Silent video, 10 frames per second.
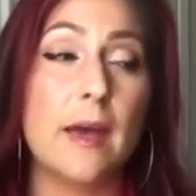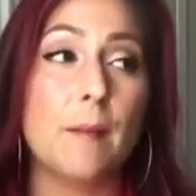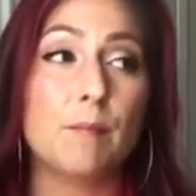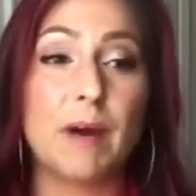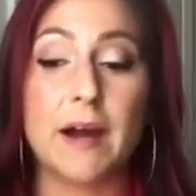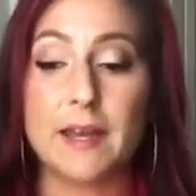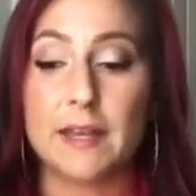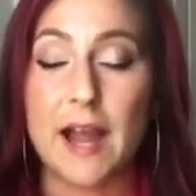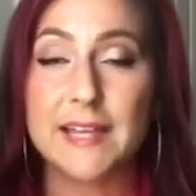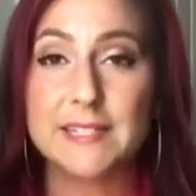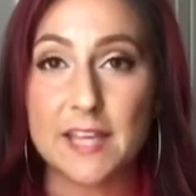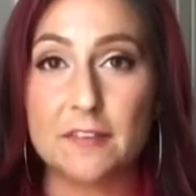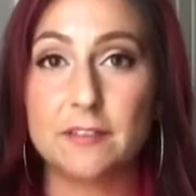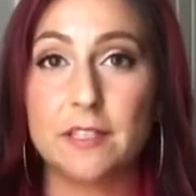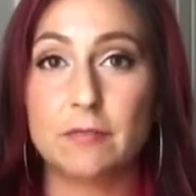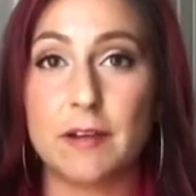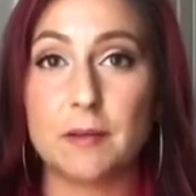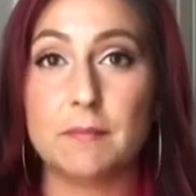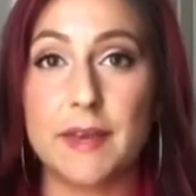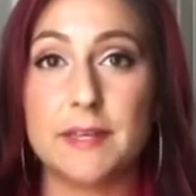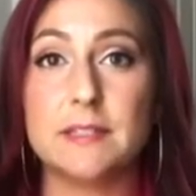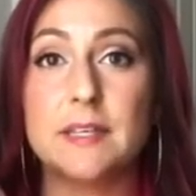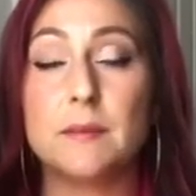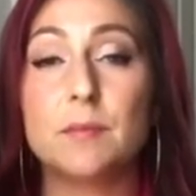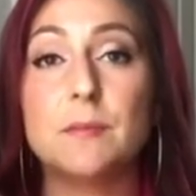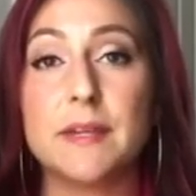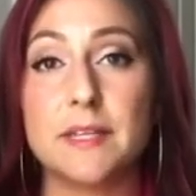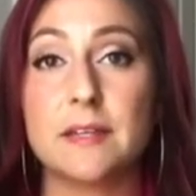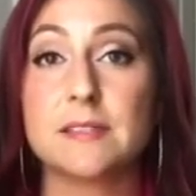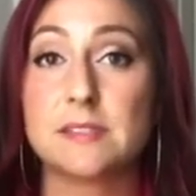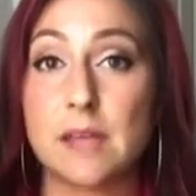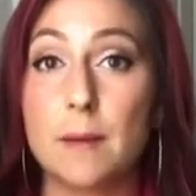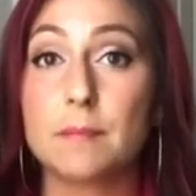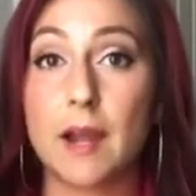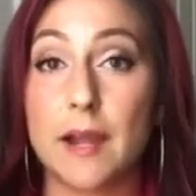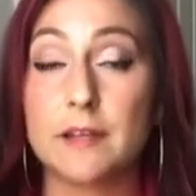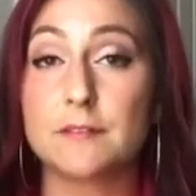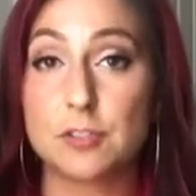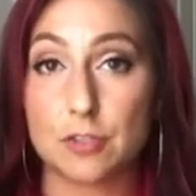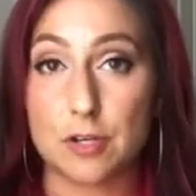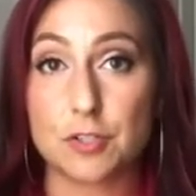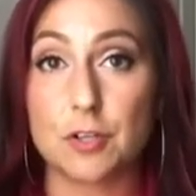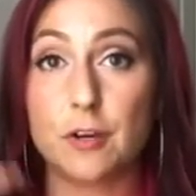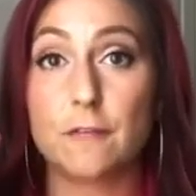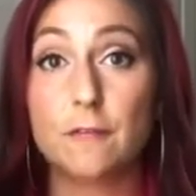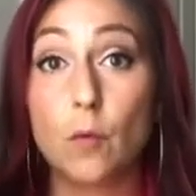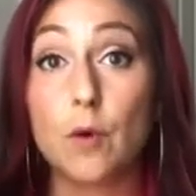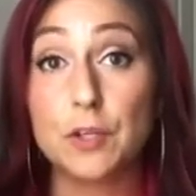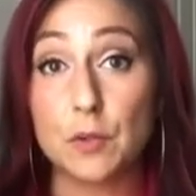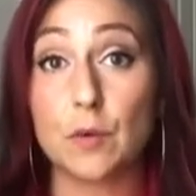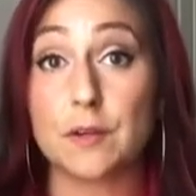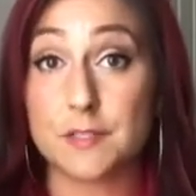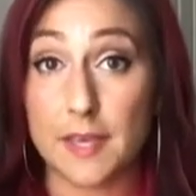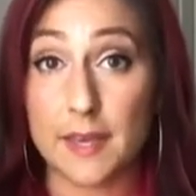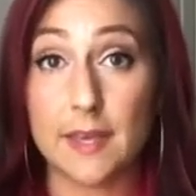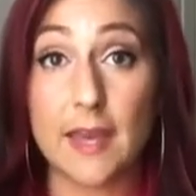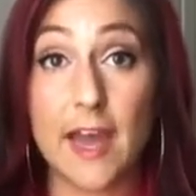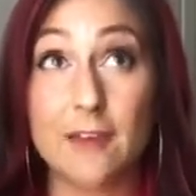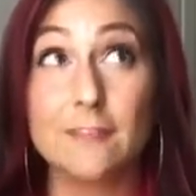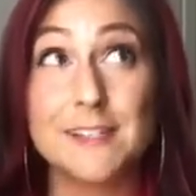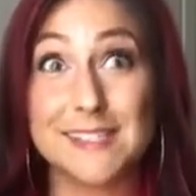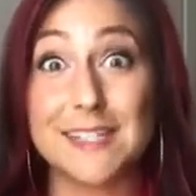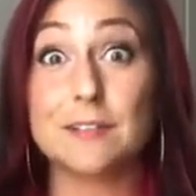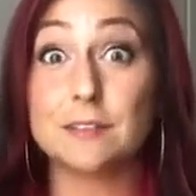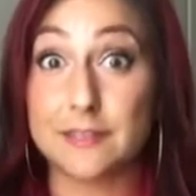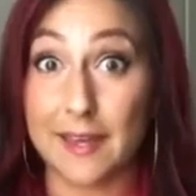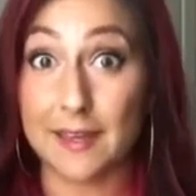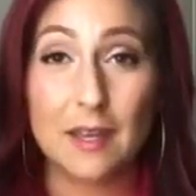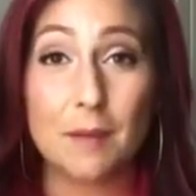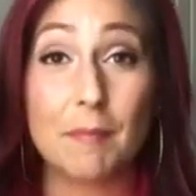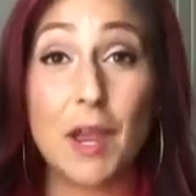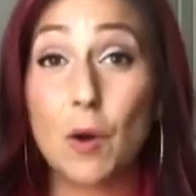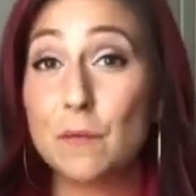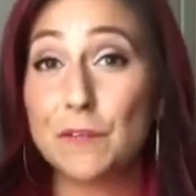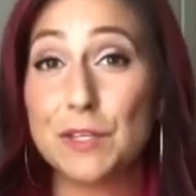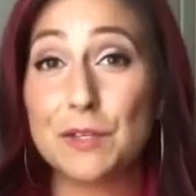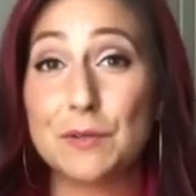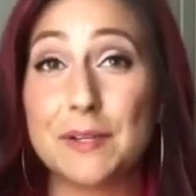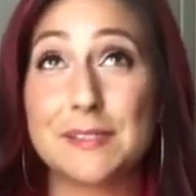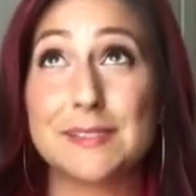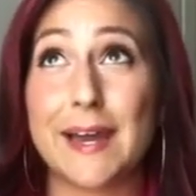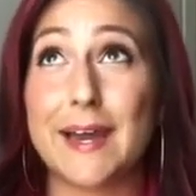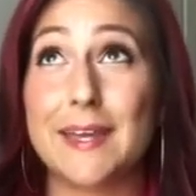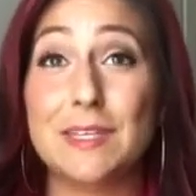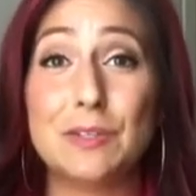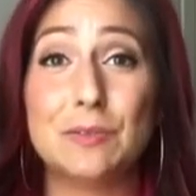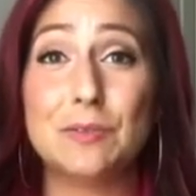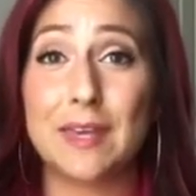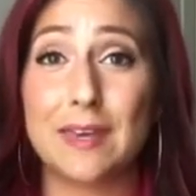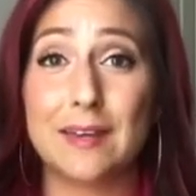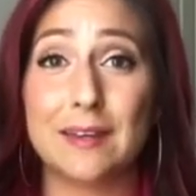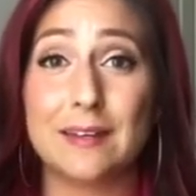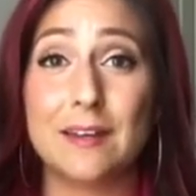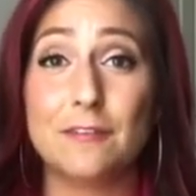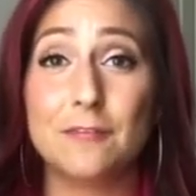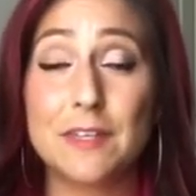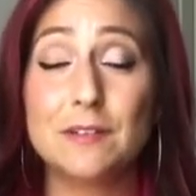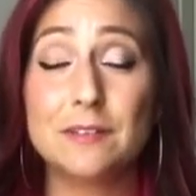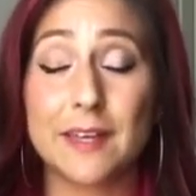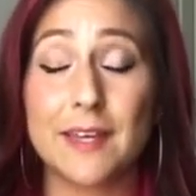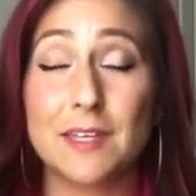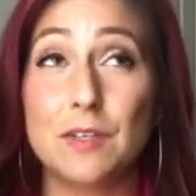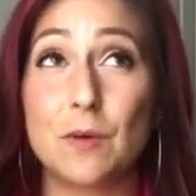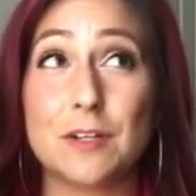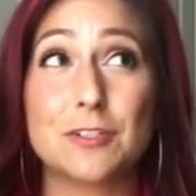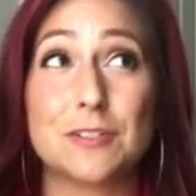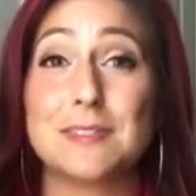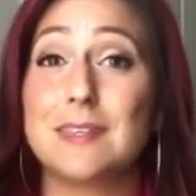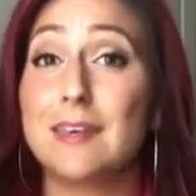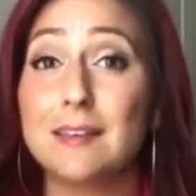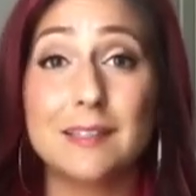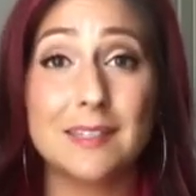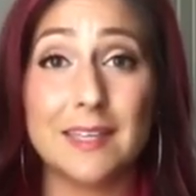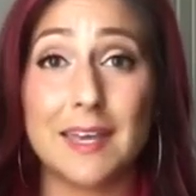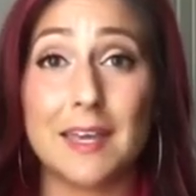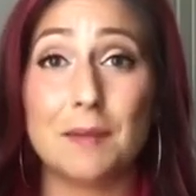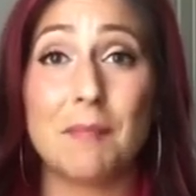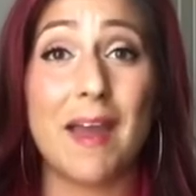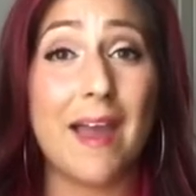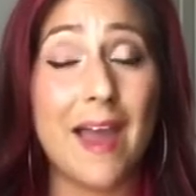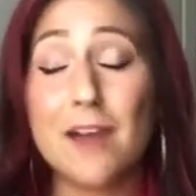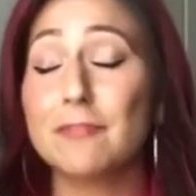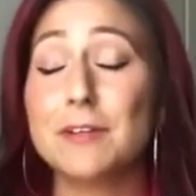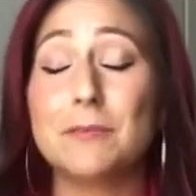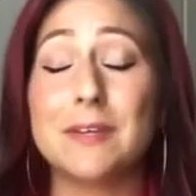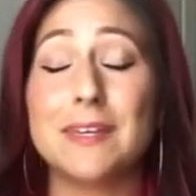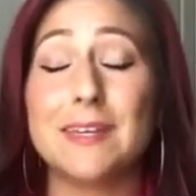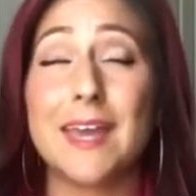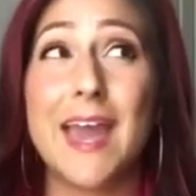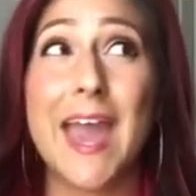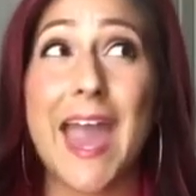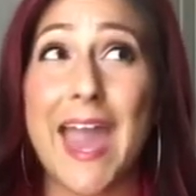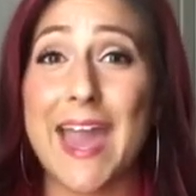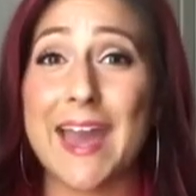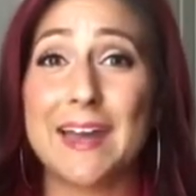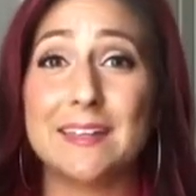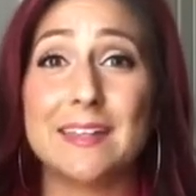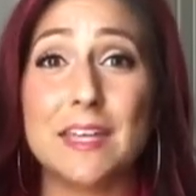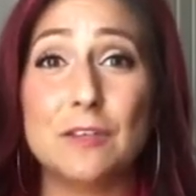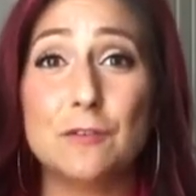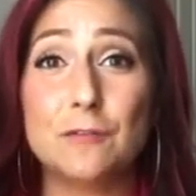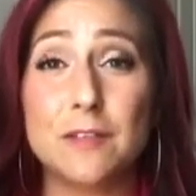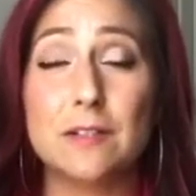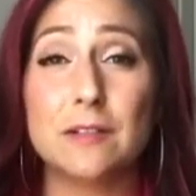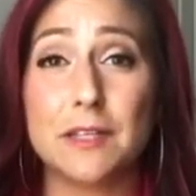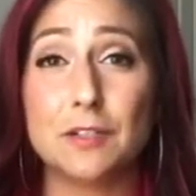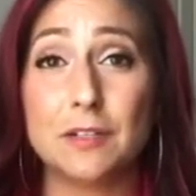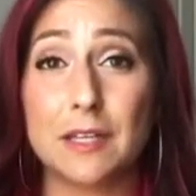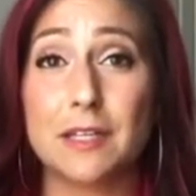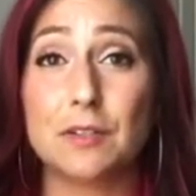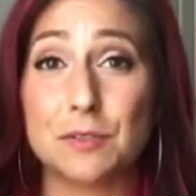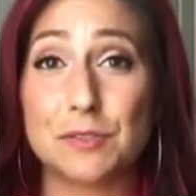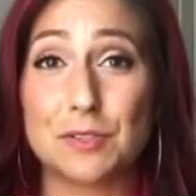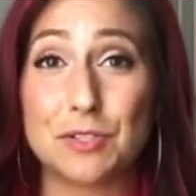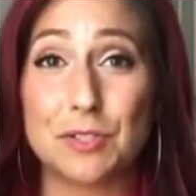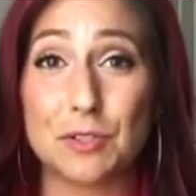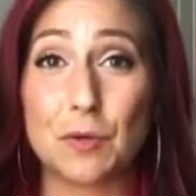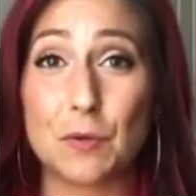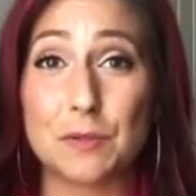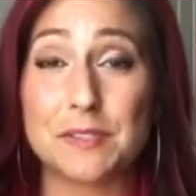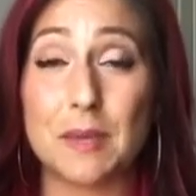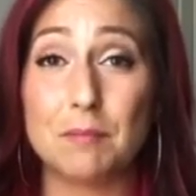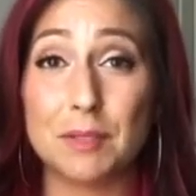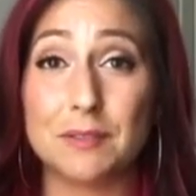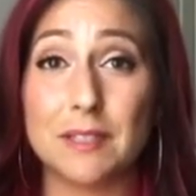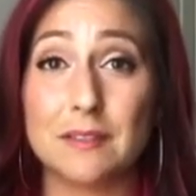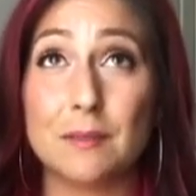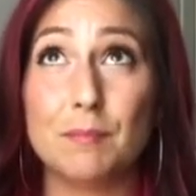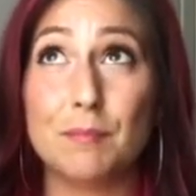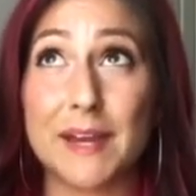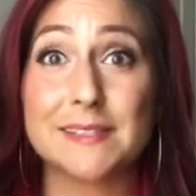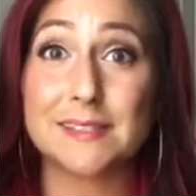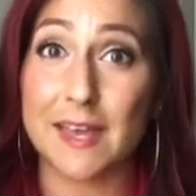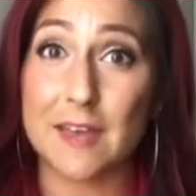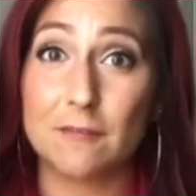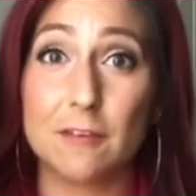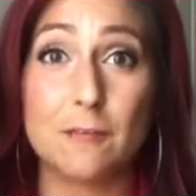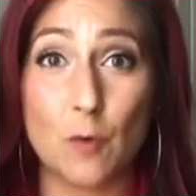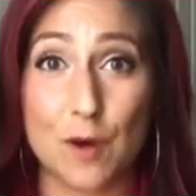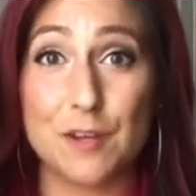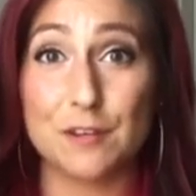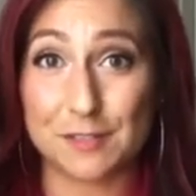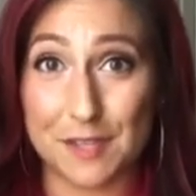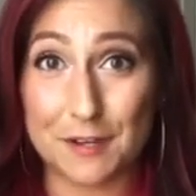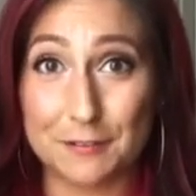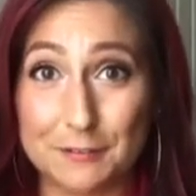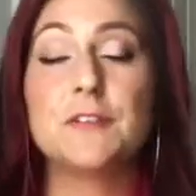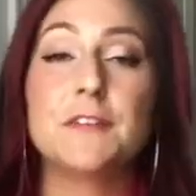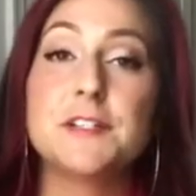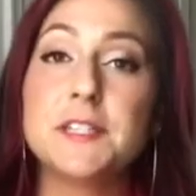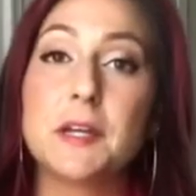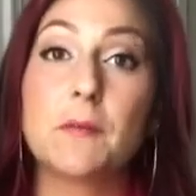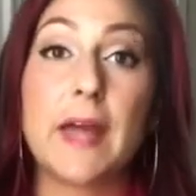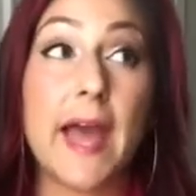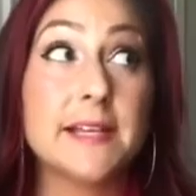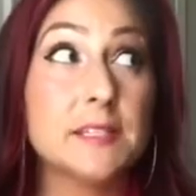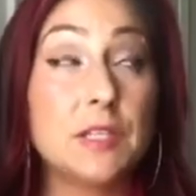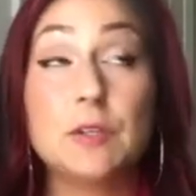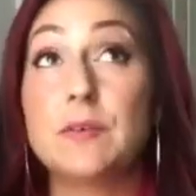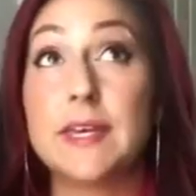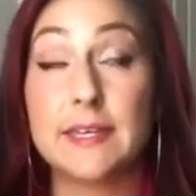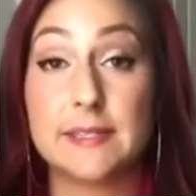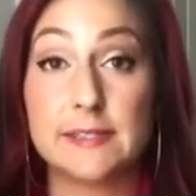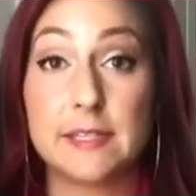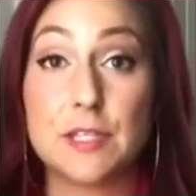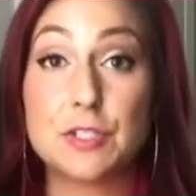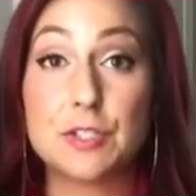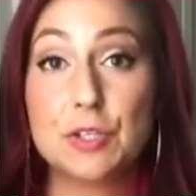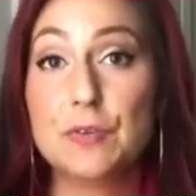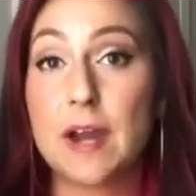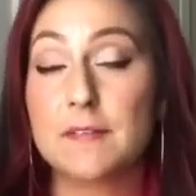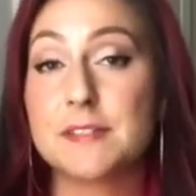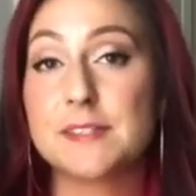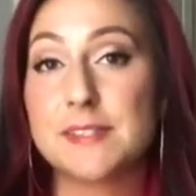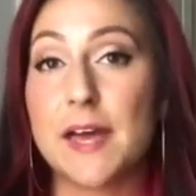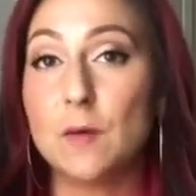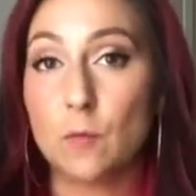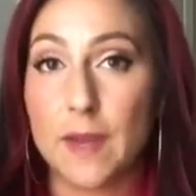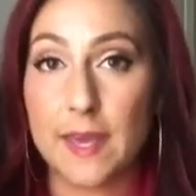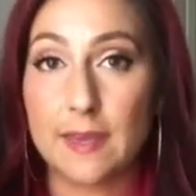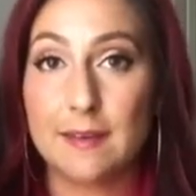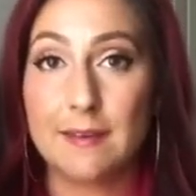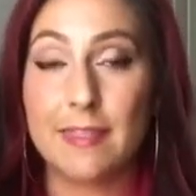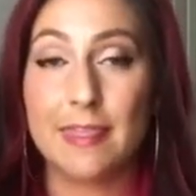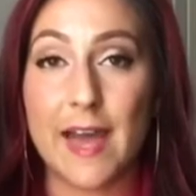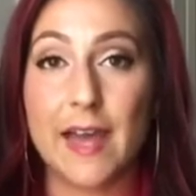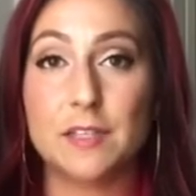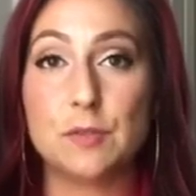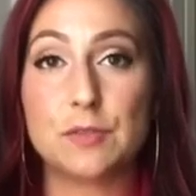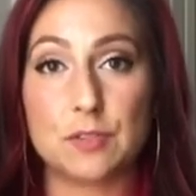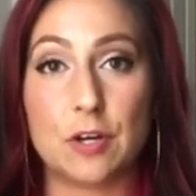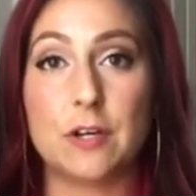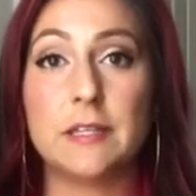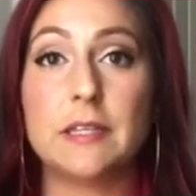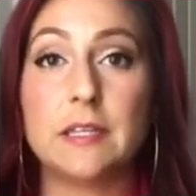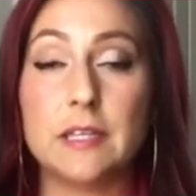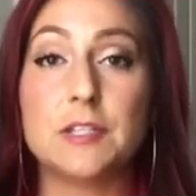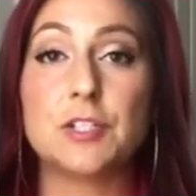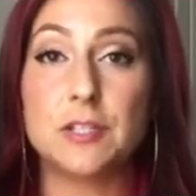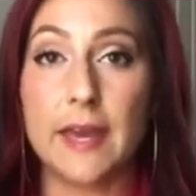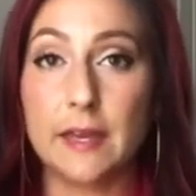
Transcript: But I definitely recommend implementing some kind of structure for your day every single day. My hope for you is that you can feel like you are just killing the game every week, and that you feel like you're getting closer to your goals and building the best life for yourself. The first thing I want to ask you is, do you have a set way that you start each day?